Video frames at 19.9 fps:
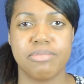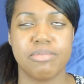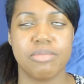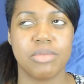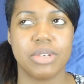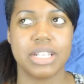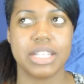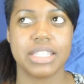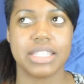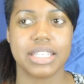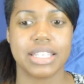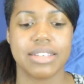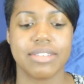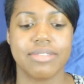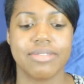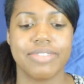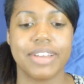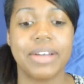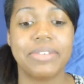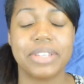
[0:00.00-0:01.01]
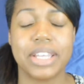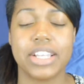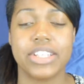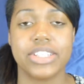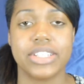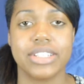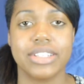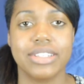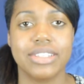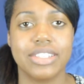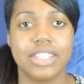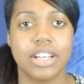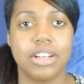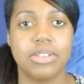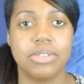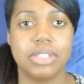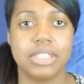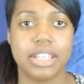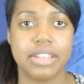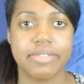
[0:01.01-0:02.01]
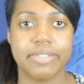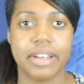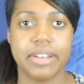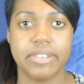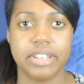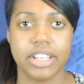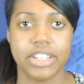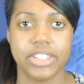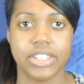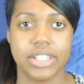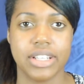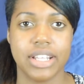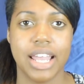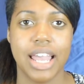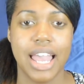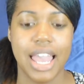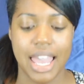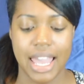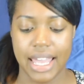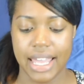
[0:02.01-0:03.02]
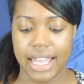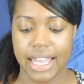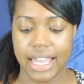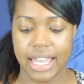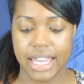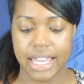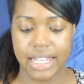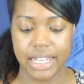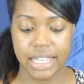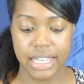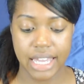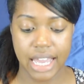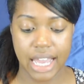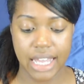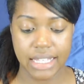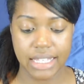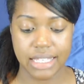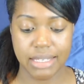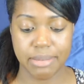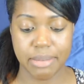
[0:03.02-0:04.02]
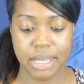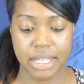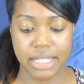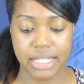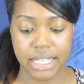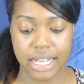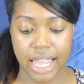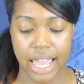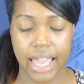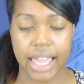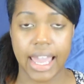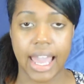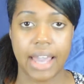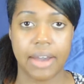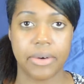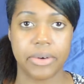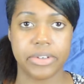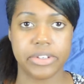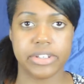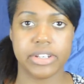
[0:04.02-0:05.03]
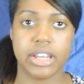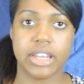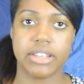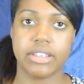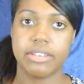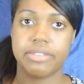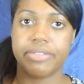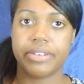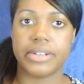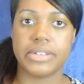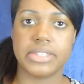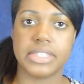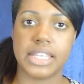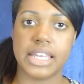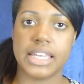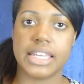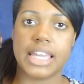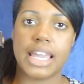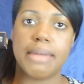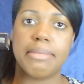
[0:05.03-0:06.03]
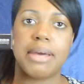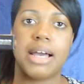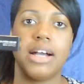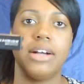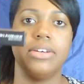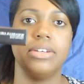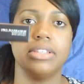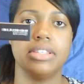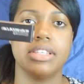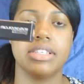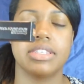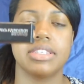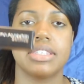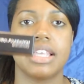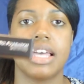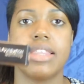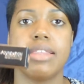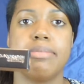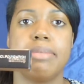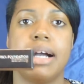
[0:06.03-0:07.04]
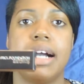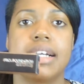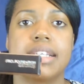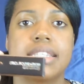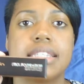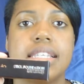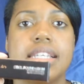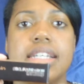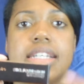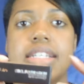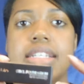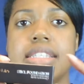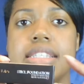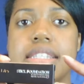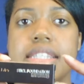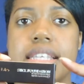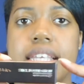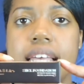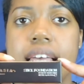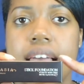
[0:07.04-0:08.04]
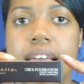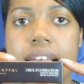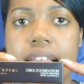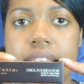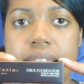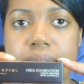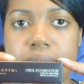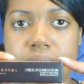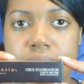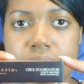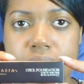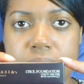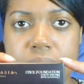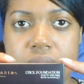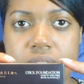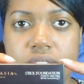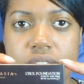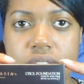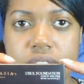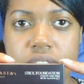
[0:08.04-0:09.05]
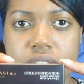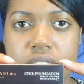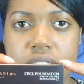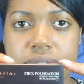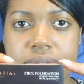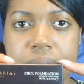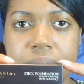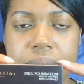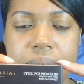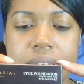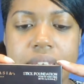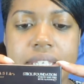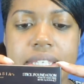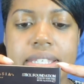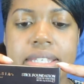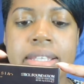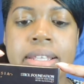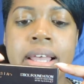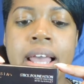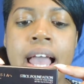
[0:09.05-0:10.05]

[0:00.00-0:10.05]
what is it, foundation, so stick foundation, and it got to me today. I ordered it the first day it came out, and this is how the box looks. Let me make sure it's focused.